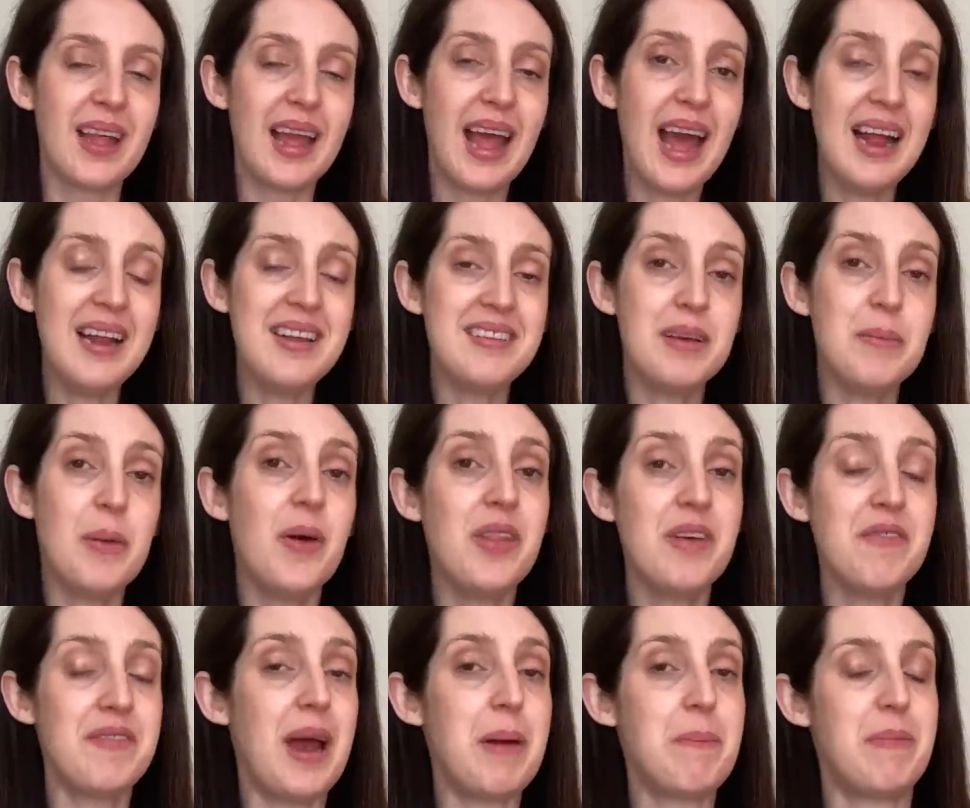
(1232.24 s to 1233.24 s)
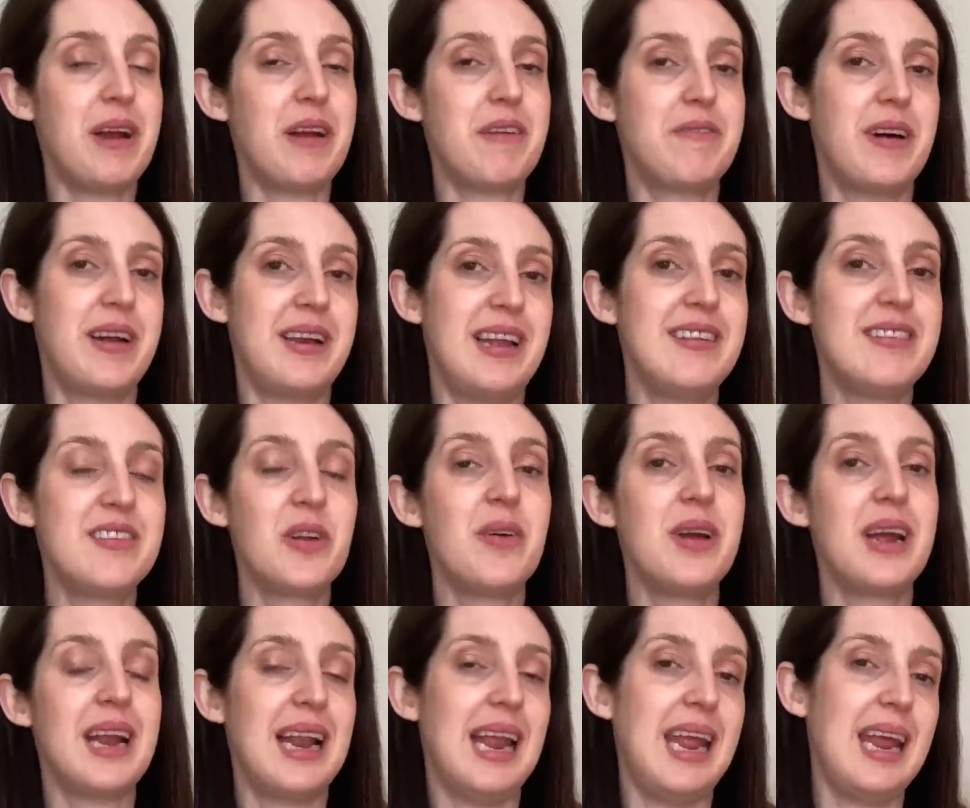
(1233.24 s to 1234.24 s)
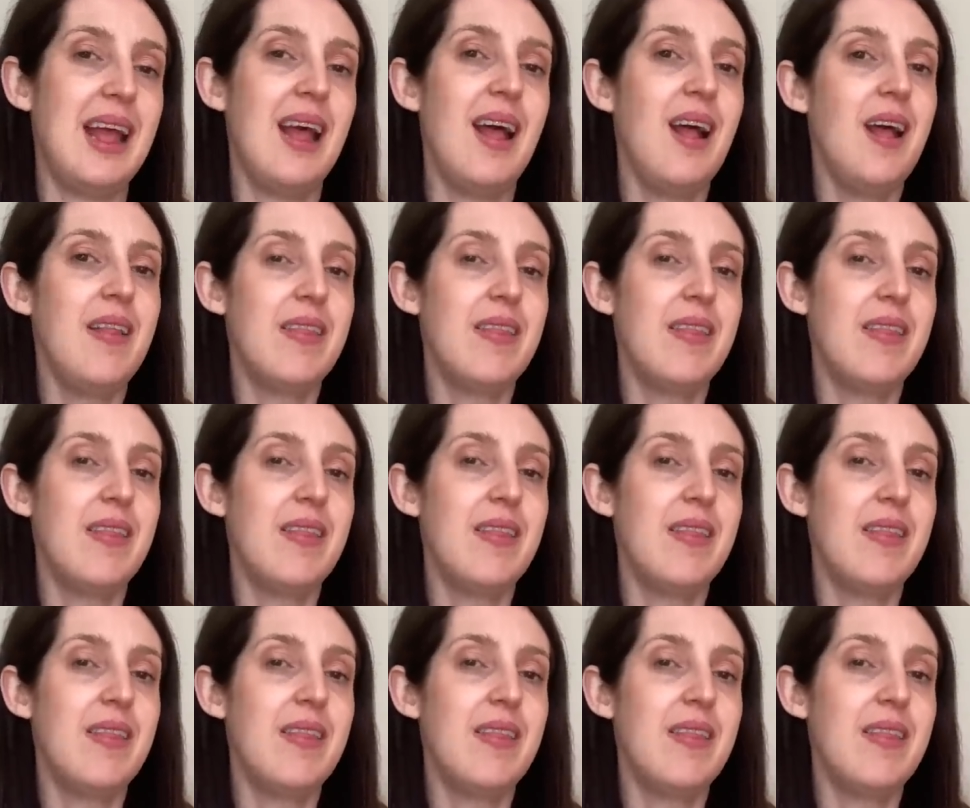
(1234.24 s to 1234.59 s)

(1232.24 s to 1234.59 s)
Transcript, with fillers: And um, on the fabric front, historically,